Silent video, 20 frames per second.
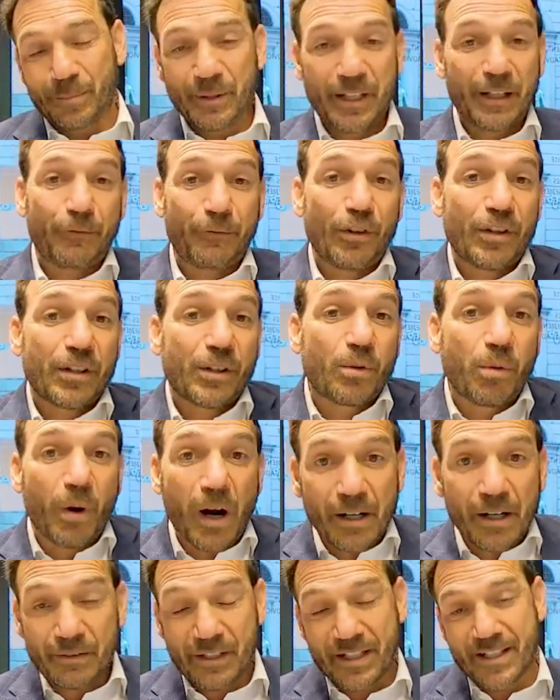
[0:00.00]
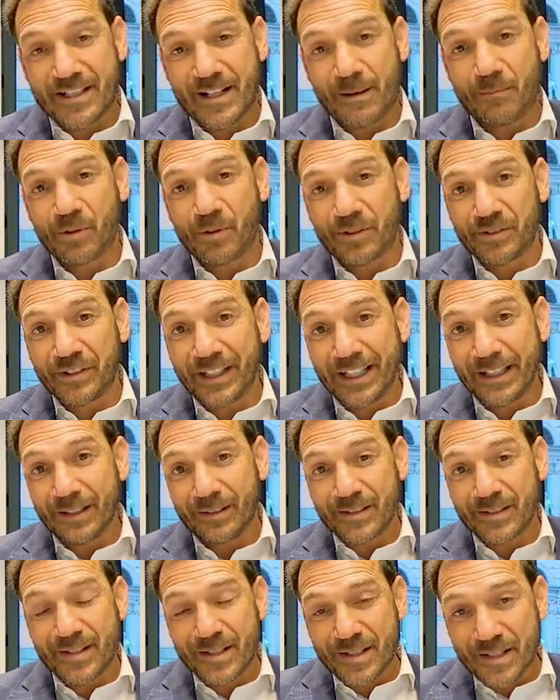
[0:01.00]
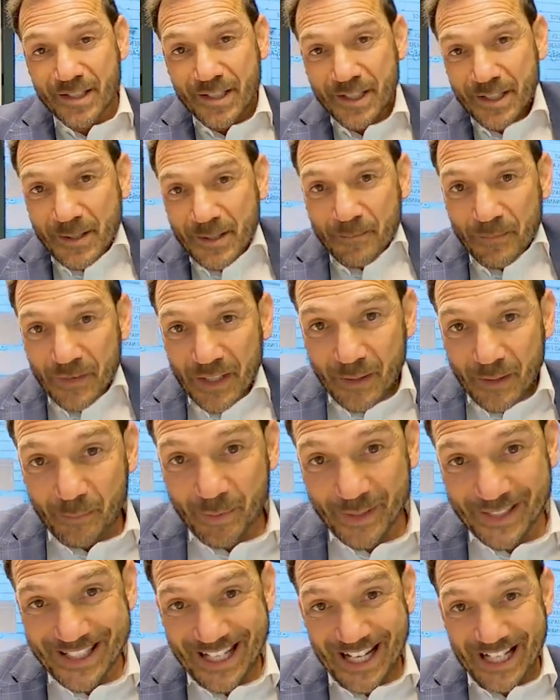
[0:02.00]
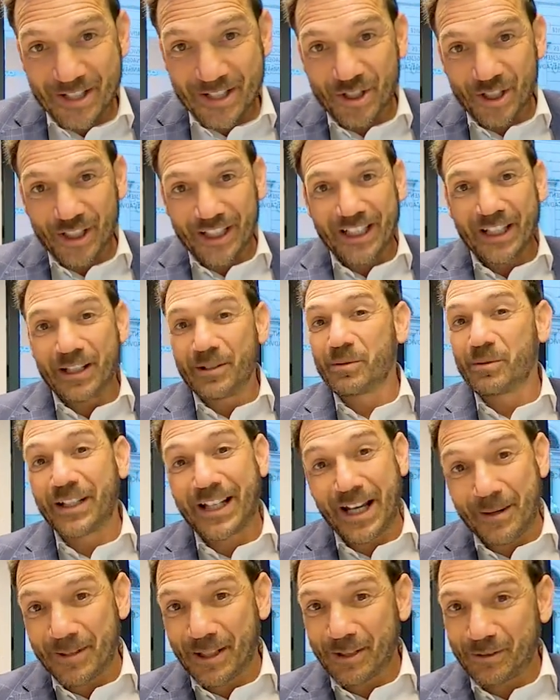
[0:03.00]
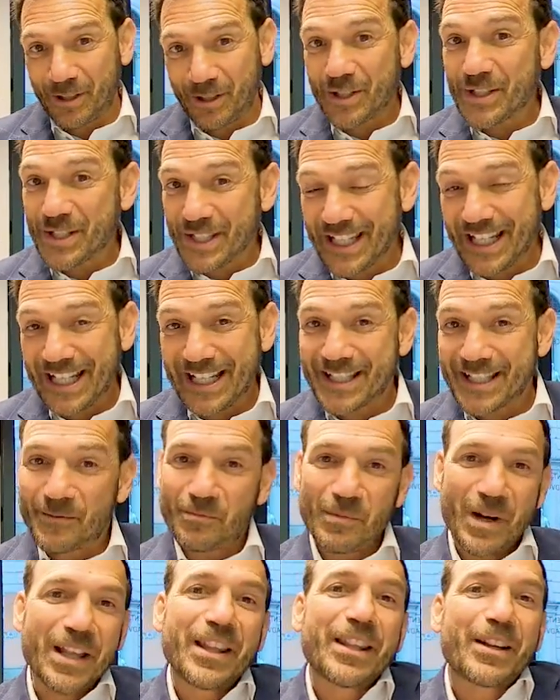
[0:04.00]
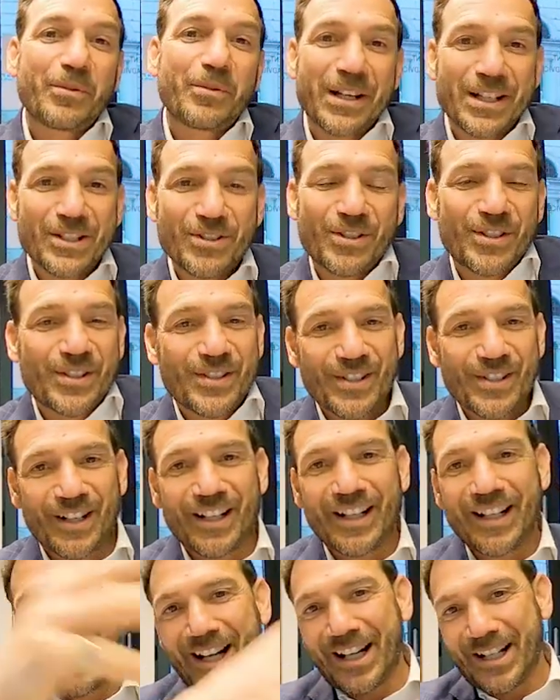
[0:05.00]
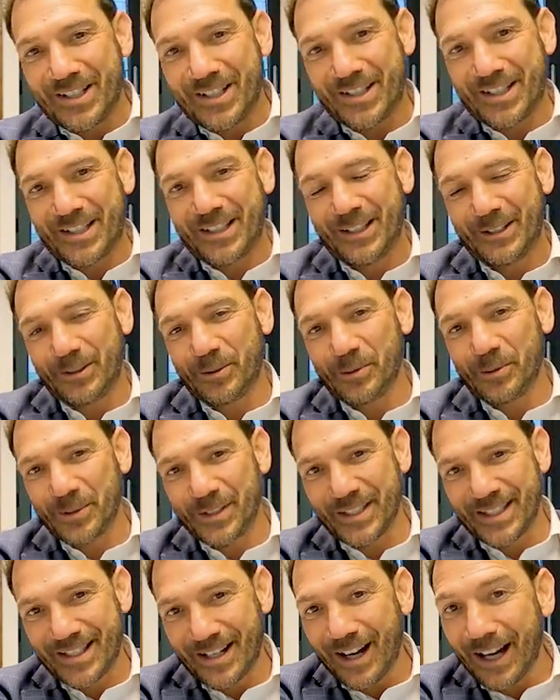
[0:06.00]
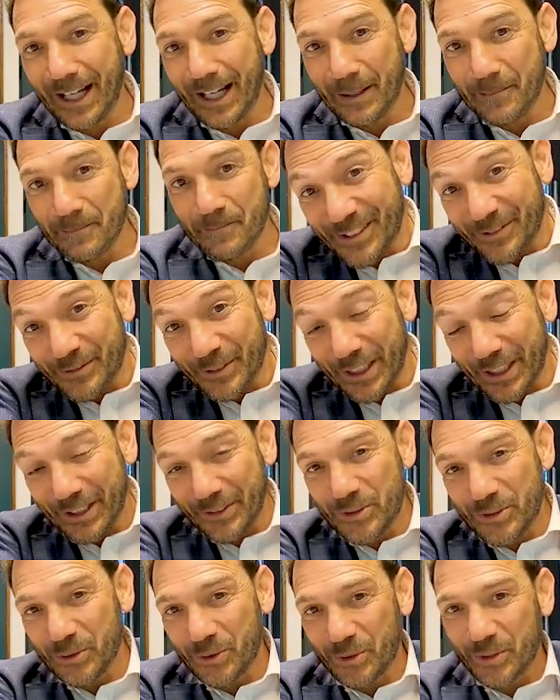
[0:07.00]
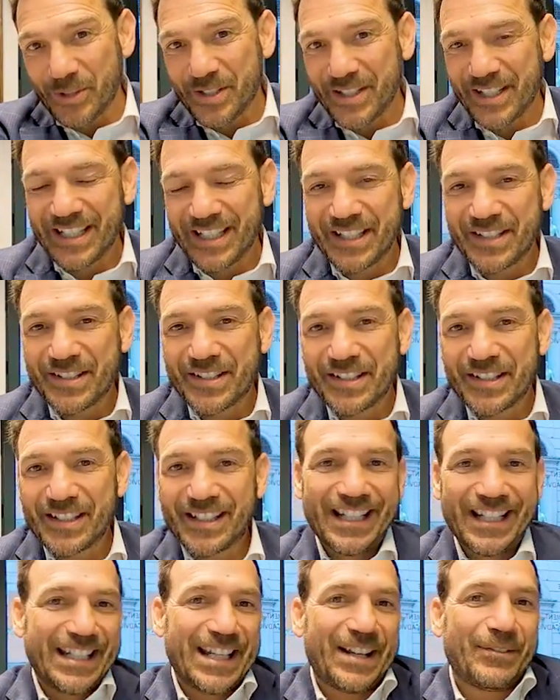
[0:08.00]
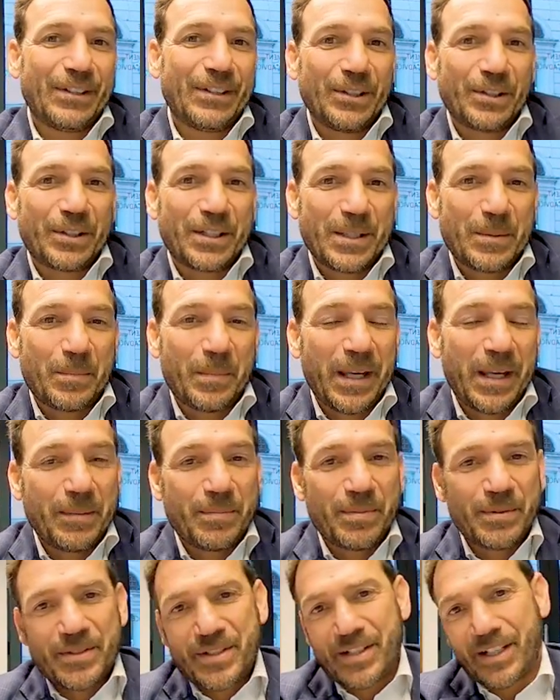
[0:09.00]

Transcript: But if you're acquiring somewhere else, potentially you will come across this. And one of the questions that I ask all the time, realtors, is, can I have a look at the papers?